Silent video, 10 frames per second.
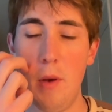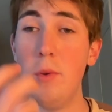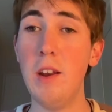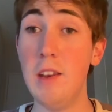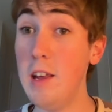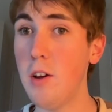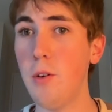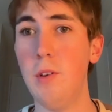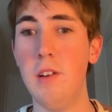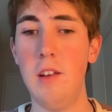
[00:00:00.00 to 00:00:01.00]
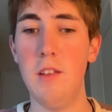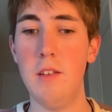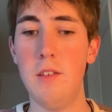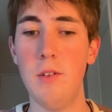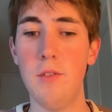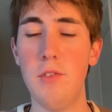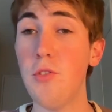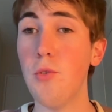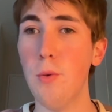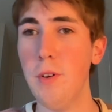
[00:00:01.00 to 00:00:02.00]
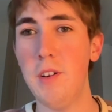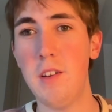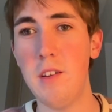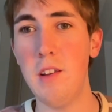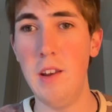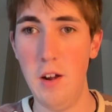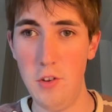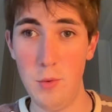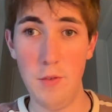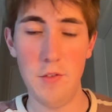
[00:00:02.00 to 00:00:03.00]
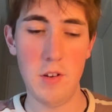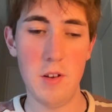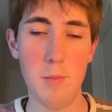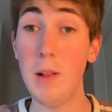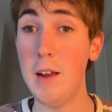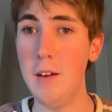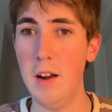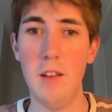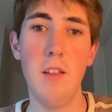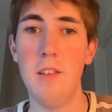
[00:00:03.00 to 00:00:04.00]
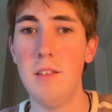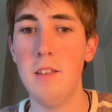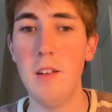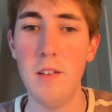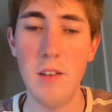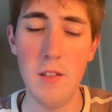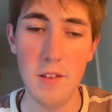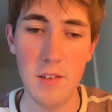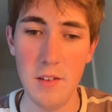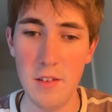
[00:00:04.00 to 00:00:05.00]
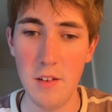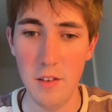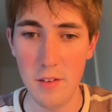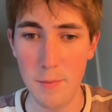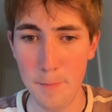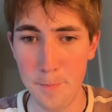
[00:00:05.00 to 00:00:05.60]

need to decode it and sort of store it in our Swift playground in this instance.